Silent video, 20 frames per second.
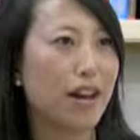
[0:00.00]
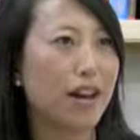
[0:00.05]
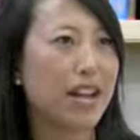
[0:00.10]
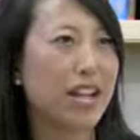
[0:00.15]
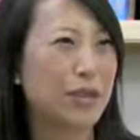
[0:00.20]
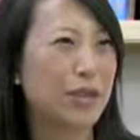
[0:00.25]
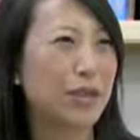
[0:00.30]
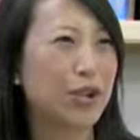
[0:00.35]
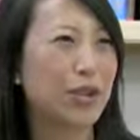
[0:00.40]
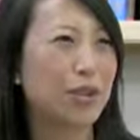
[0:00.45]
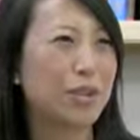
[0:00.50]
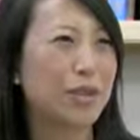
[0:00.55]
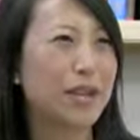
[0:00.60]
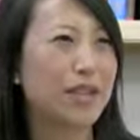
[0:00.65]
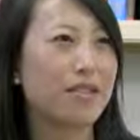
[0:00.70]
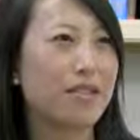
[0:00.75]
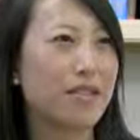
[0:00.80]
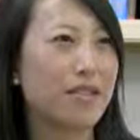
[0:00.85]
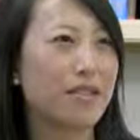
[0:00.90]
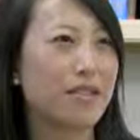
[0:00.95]
and I would hope
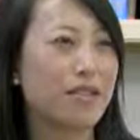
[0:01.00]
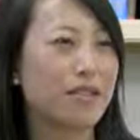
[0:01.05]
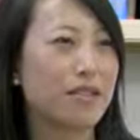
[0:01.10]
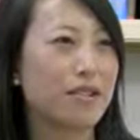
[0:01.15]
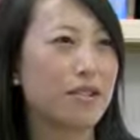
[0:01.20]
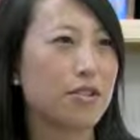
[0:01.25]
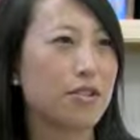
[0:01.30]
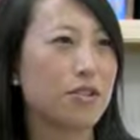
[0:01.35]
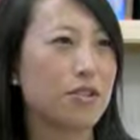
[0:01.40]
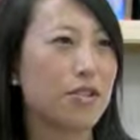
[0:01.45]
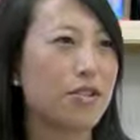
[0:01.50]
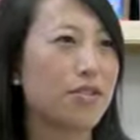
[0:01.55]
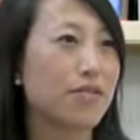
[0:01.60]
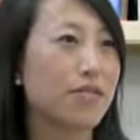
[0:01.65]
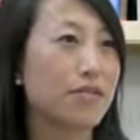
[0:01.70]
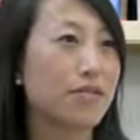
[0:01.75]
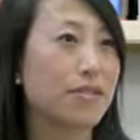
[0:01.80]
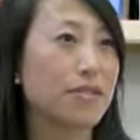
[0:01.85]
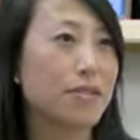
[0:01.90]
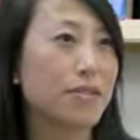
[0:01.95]
that other institutions
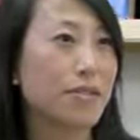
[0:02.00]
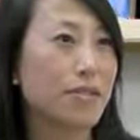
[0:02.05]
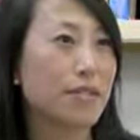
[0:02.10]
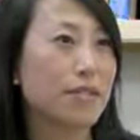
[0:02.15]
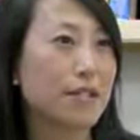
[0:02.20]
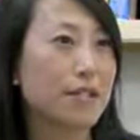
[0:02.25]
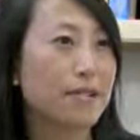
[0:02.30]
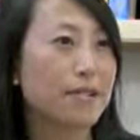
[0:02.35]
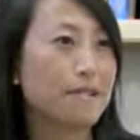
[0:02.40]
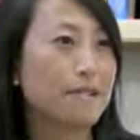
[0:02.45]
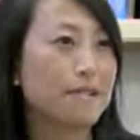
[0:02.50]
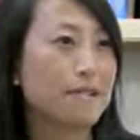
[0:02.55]
feel similarly.